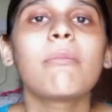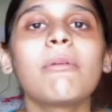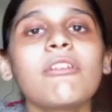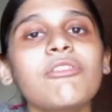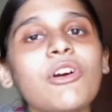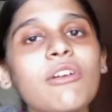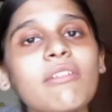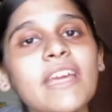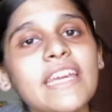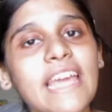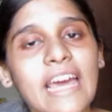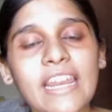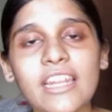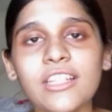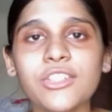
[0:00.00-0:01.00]
Before we
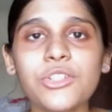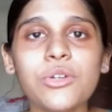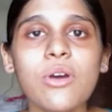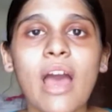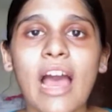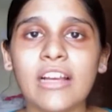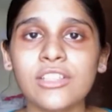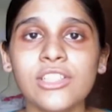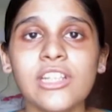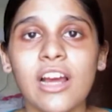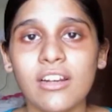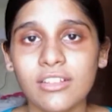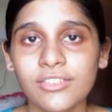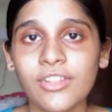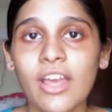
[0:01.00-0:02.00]
get into actually
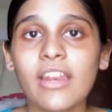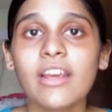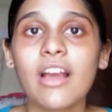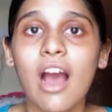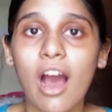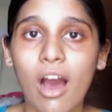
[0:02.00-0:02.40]
understanding